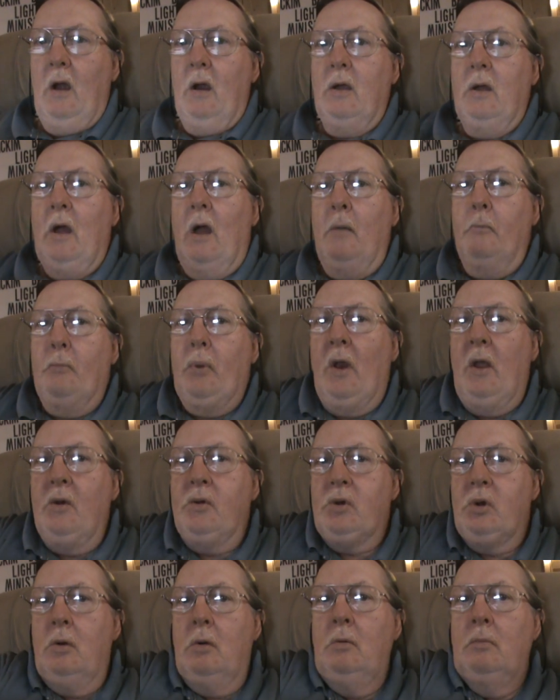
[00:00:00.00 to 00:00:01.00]
God
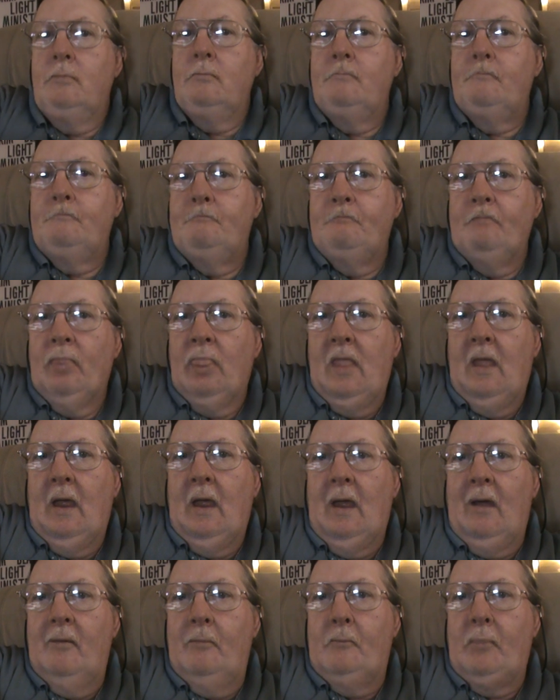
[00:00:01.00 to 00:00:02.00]
bless you.
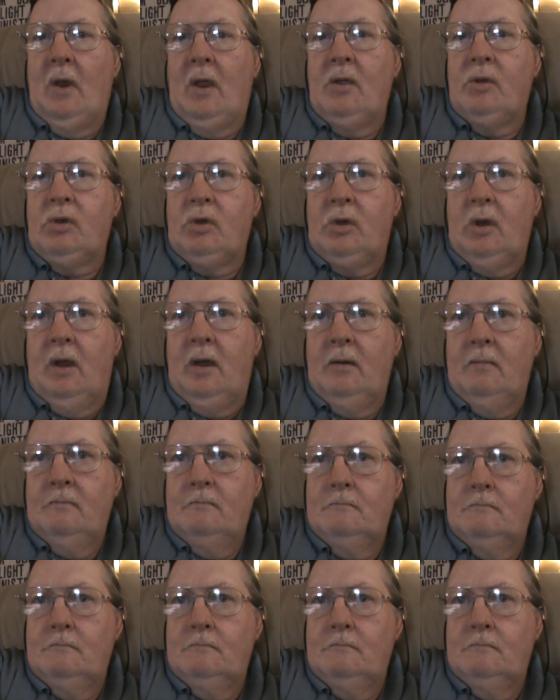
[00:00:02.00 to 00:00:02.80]
Have a blessed day.